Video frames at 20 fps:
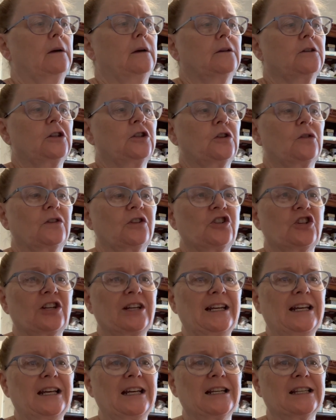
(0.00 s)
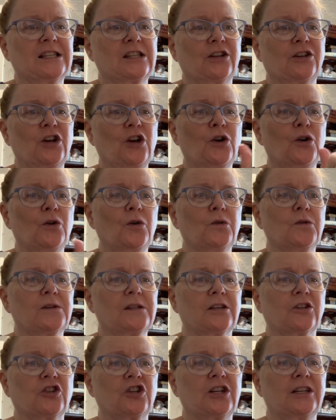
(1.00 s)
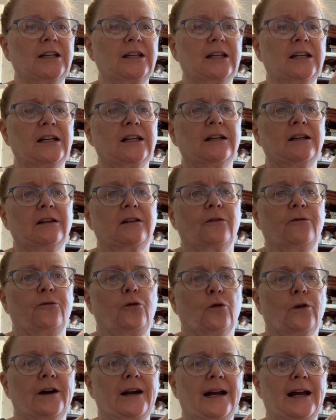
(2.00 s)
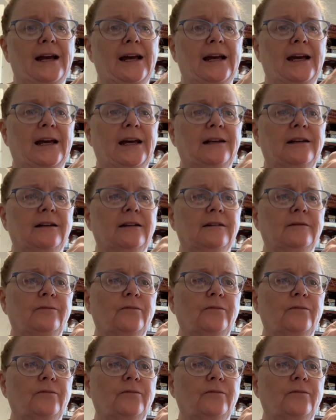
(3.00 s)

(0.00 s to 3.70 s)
To do the cheeks, the nose, the chin, the forehead.